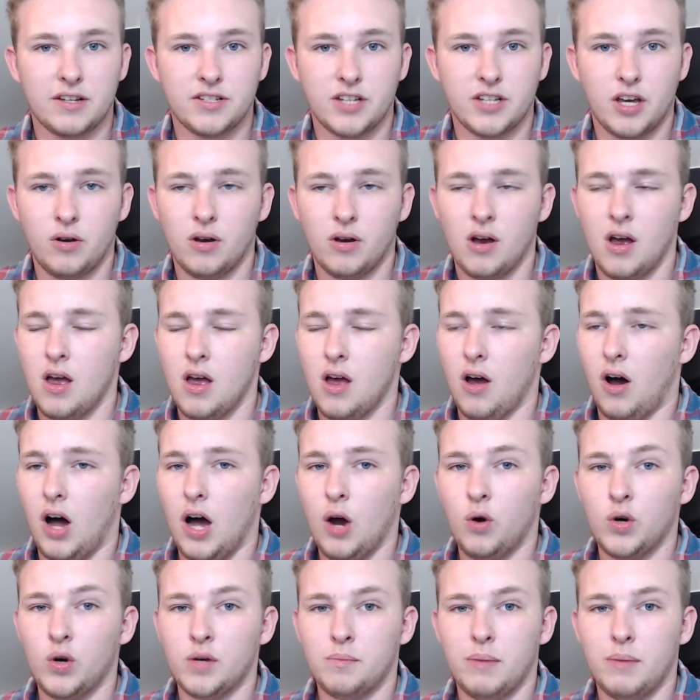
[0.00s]
So
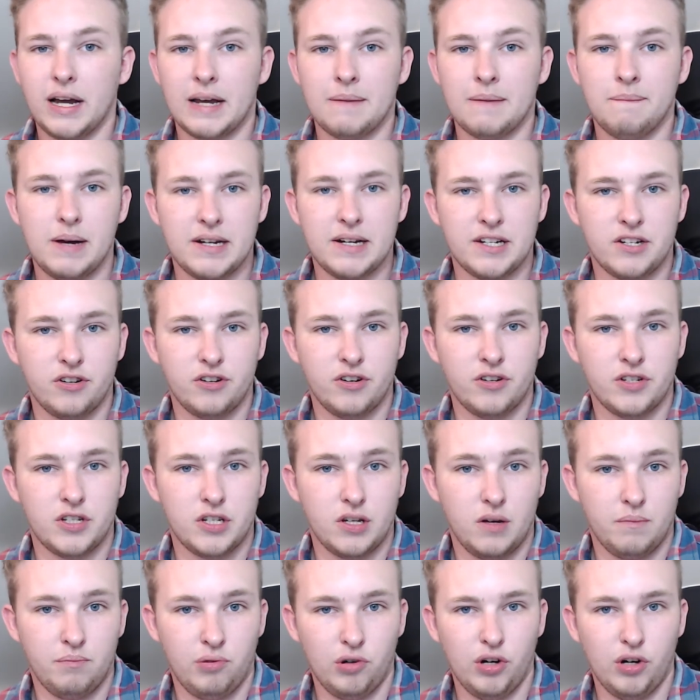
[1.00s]
I ordered my competitor's
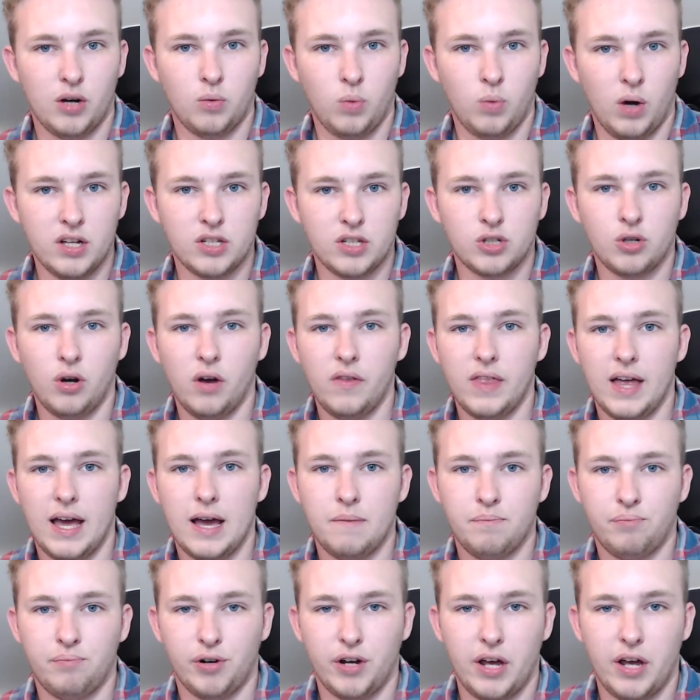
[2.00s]
product once, got
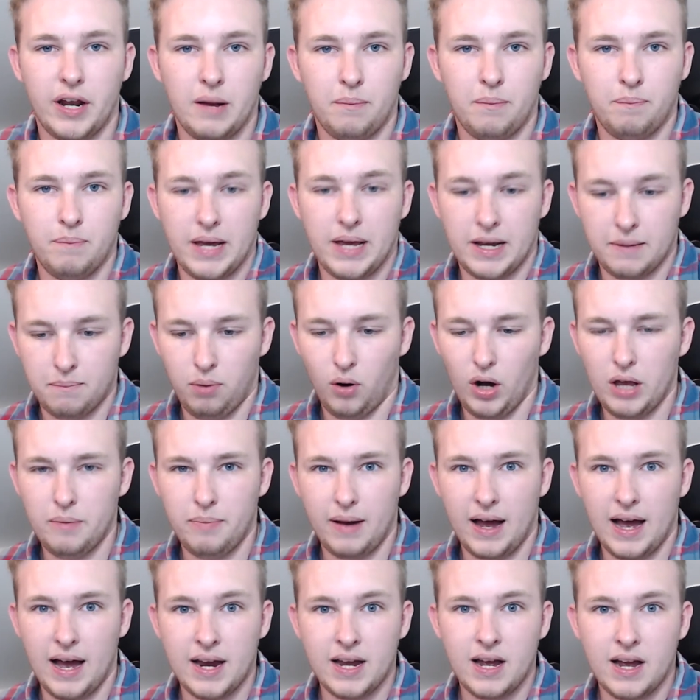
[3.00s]
their product in a big poly
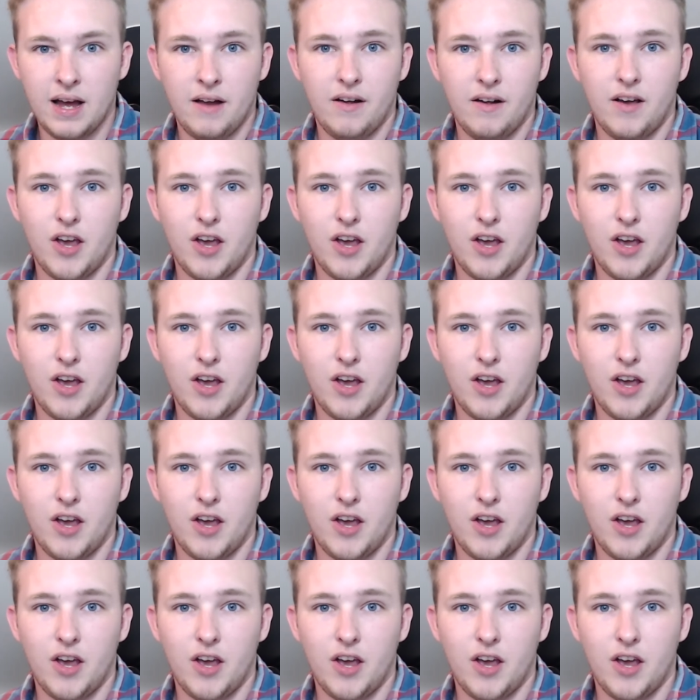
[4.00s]
bag.